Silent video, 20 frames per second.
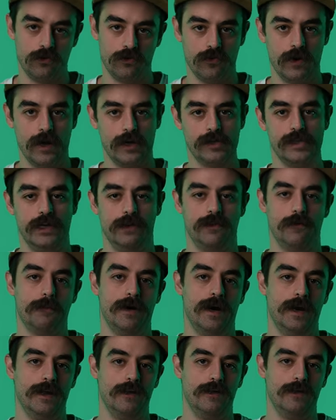direction of the
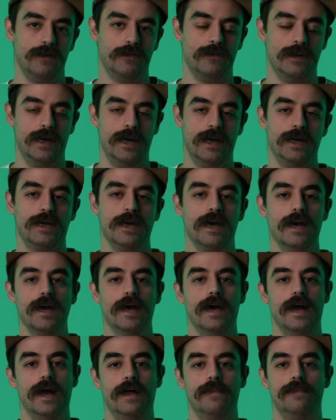body of the snake,
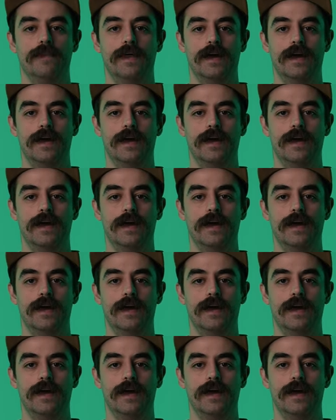and